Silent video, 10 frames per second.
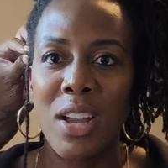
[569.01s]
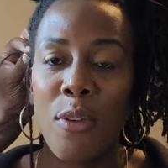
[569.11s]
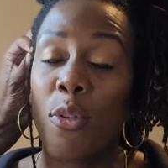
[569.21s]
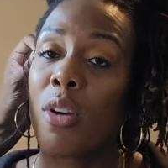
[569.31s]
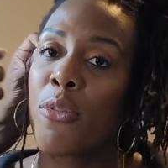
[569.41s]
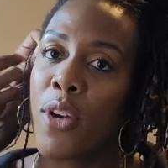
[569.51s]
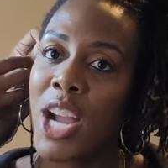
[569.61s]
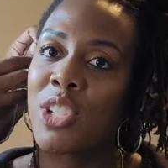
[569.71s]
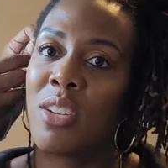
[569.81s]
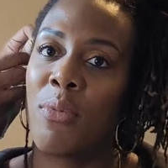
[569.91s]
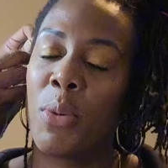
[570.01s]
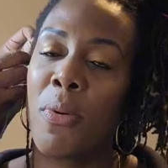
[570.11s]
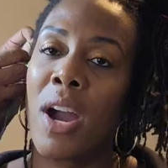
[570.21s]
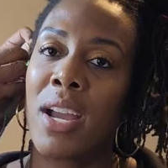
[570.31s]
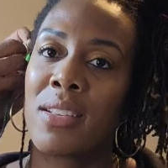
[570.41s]
for a fraction of the
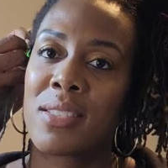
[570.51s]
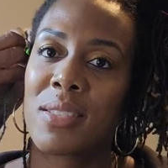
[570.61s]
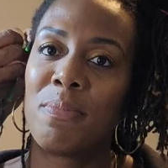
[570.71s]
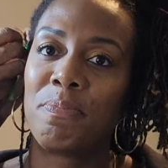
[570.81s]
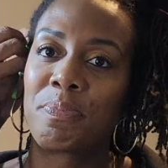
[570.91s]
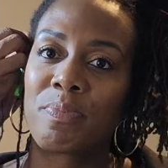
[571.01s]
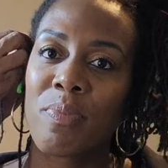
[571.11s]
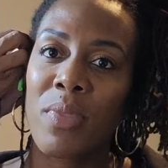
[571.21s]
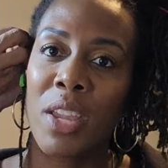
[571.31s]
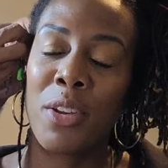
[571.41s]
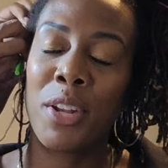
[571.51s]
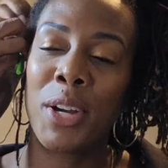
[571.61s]
price. You